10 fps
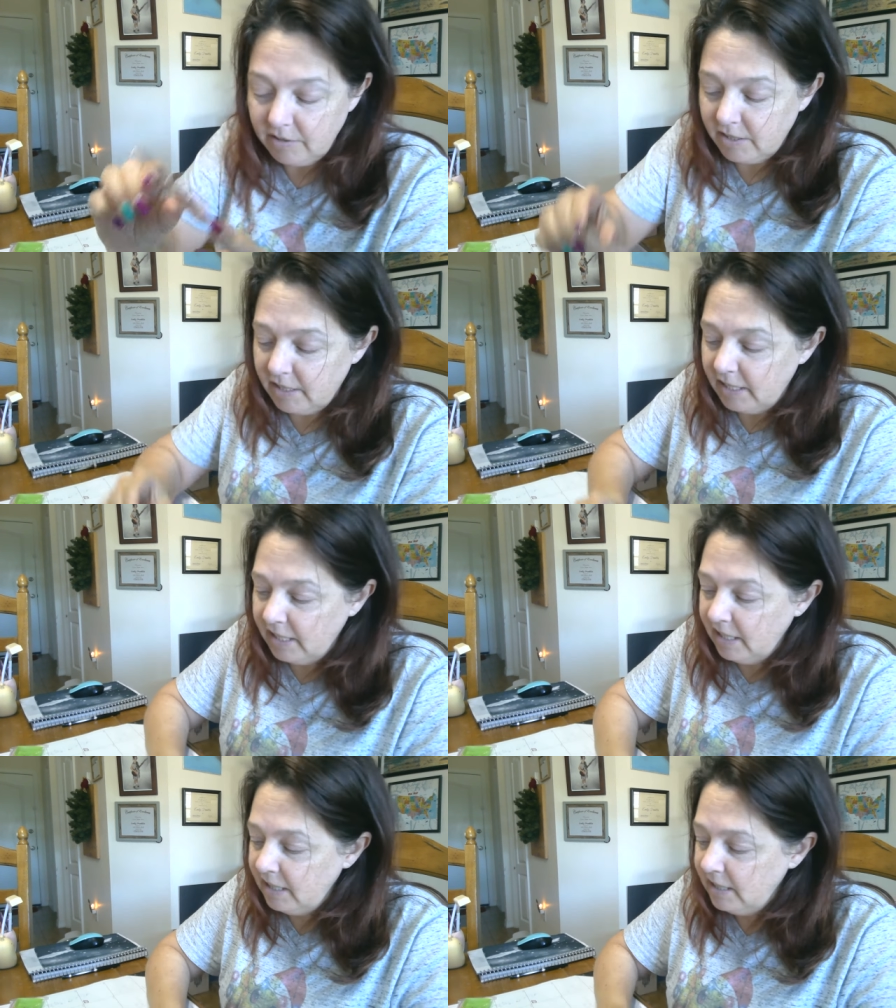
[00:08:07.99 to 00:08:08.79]

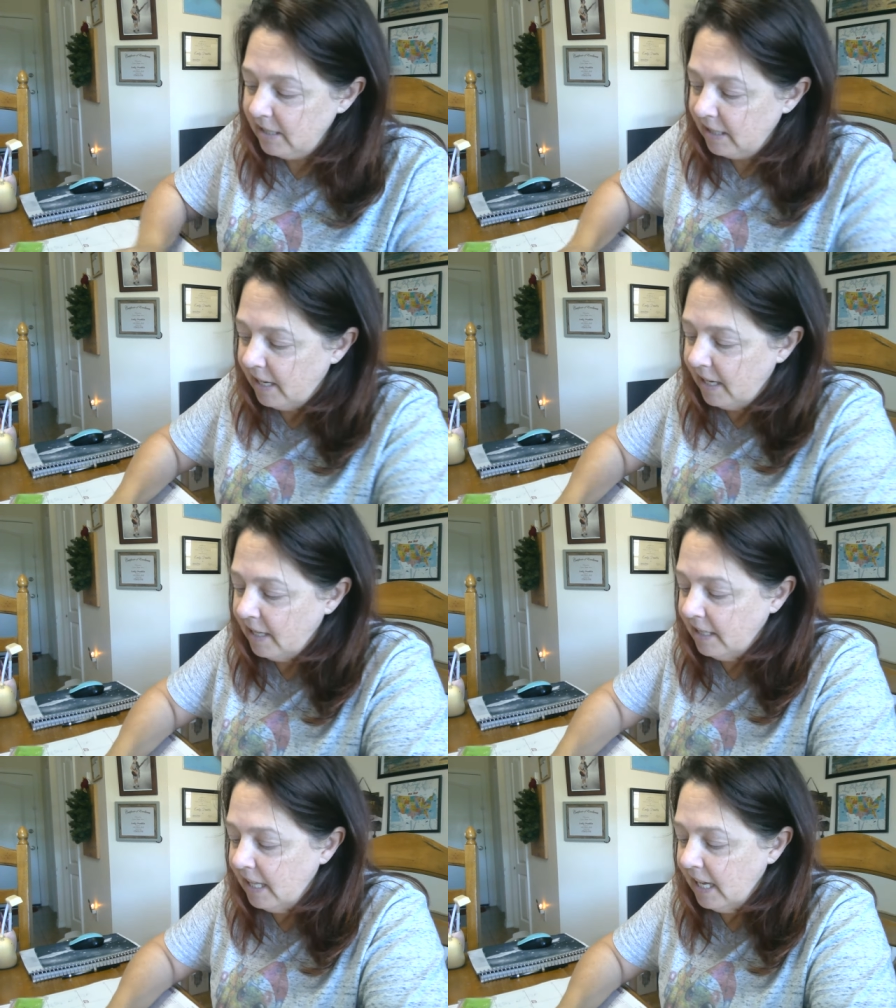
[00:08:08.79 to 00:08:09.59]
That,
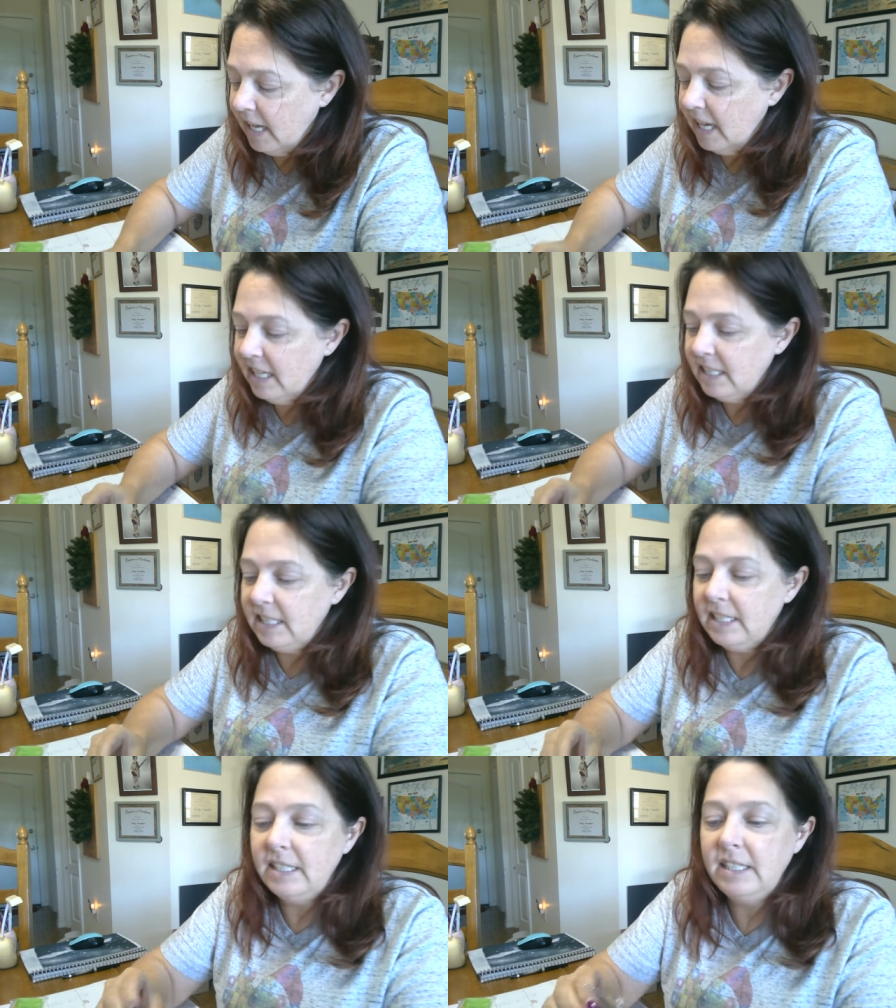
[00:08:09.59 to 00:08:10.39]
and
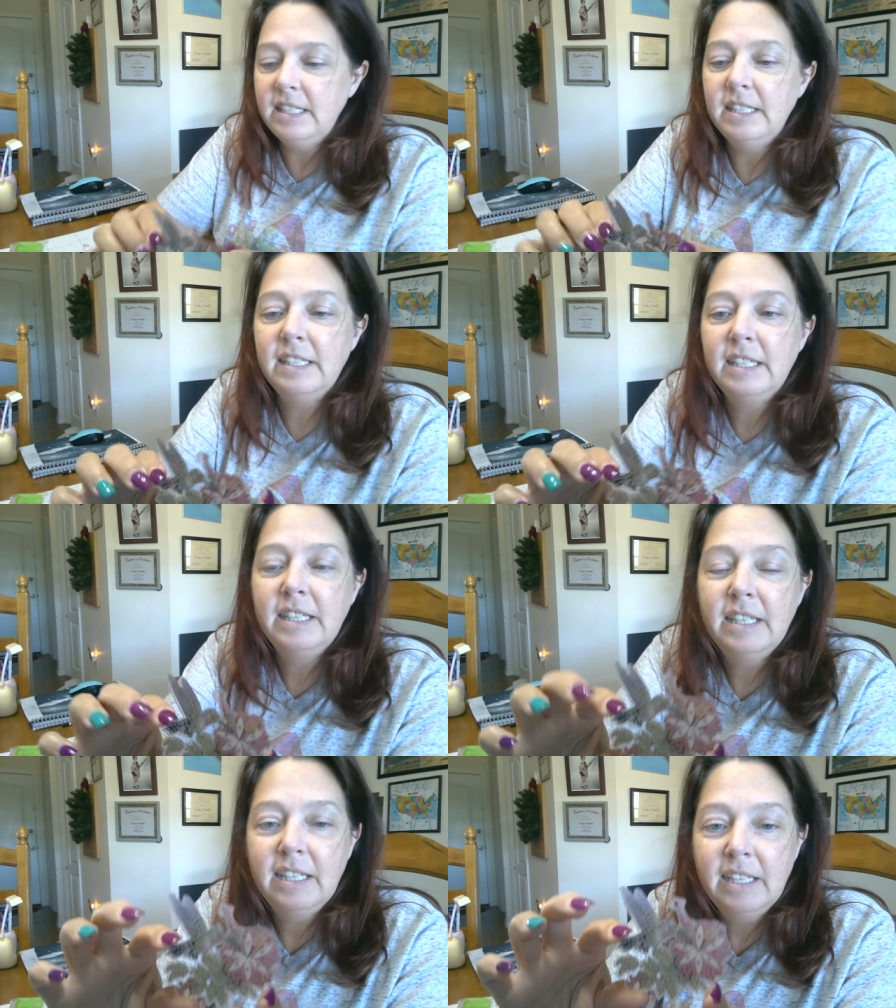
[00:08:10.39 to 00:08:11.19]
last,
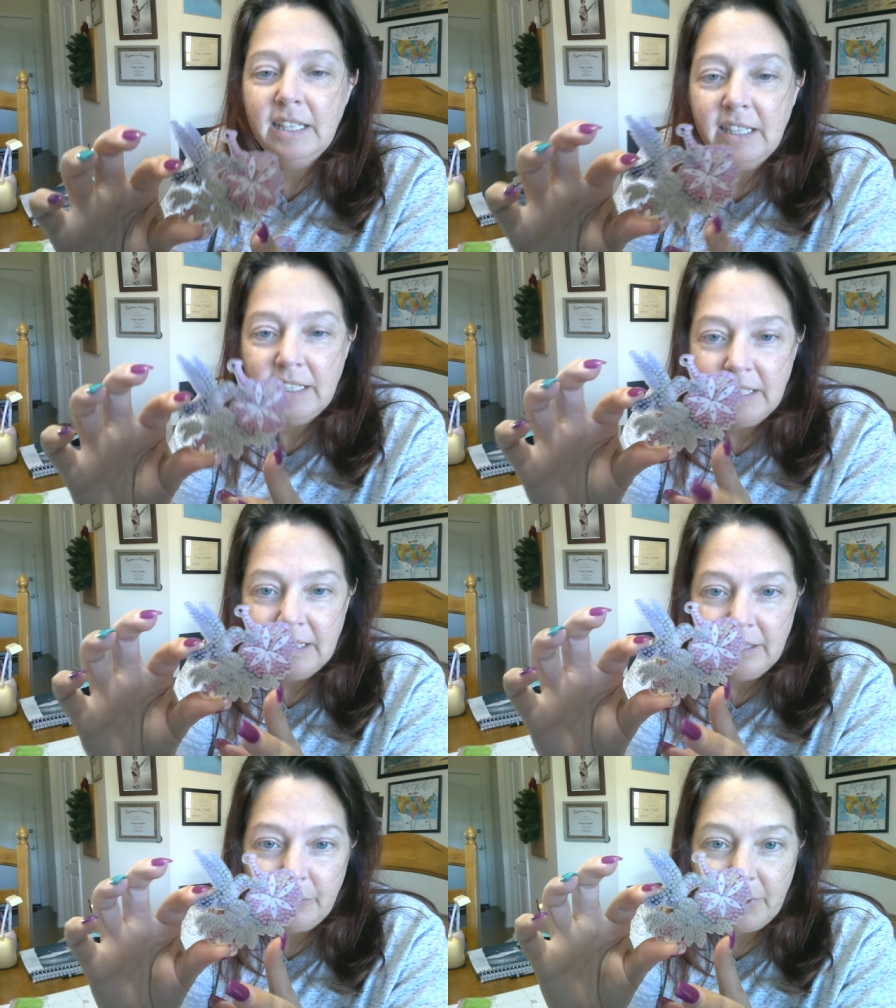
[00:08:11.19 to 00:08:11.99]

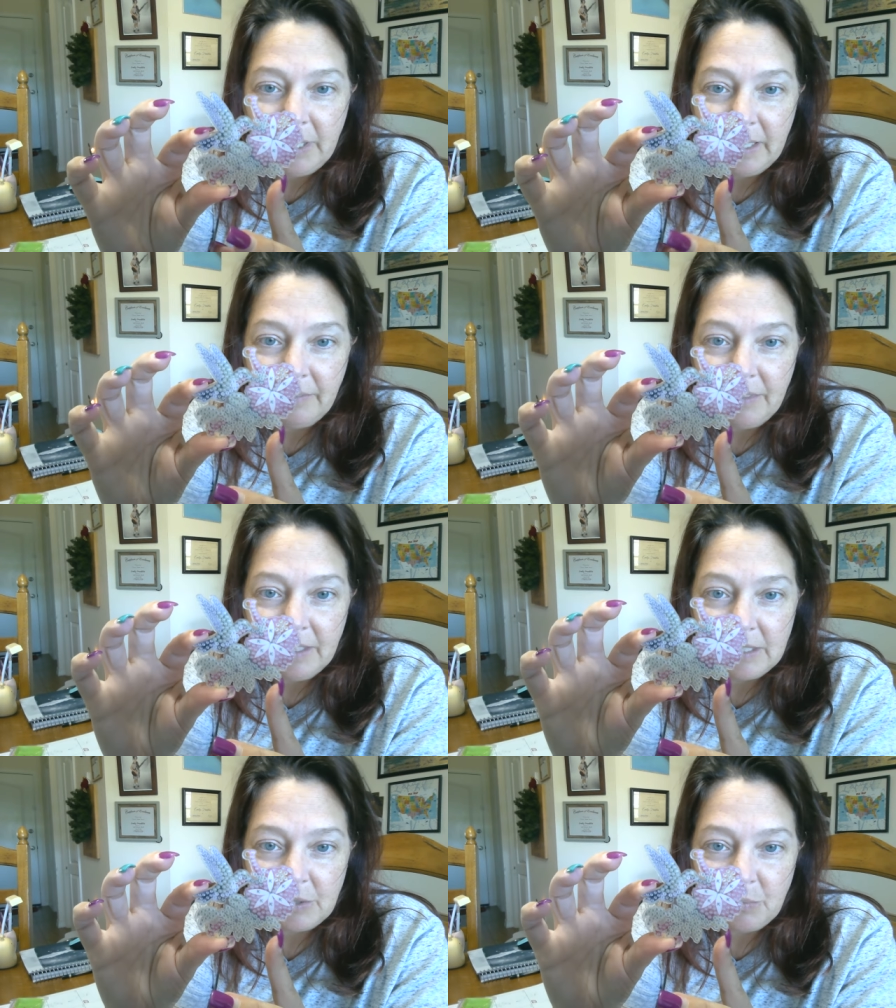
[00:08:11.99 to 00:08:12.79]
we have
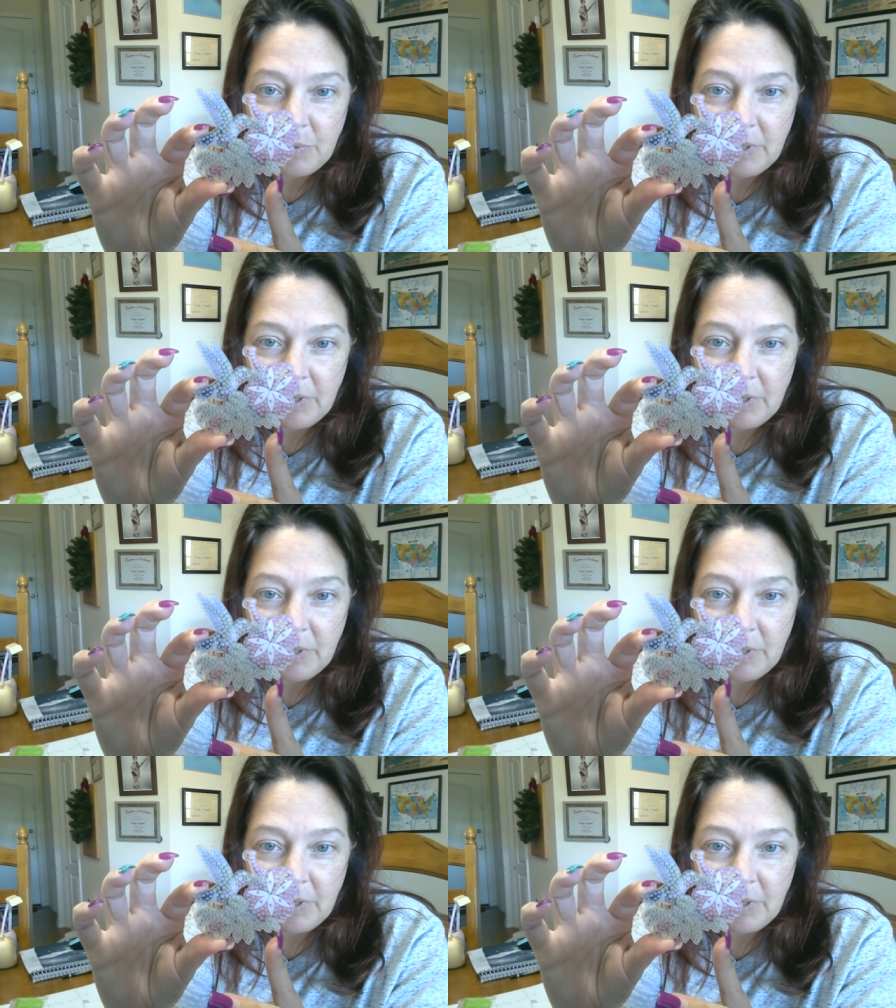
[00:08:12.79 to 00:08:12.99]
this one.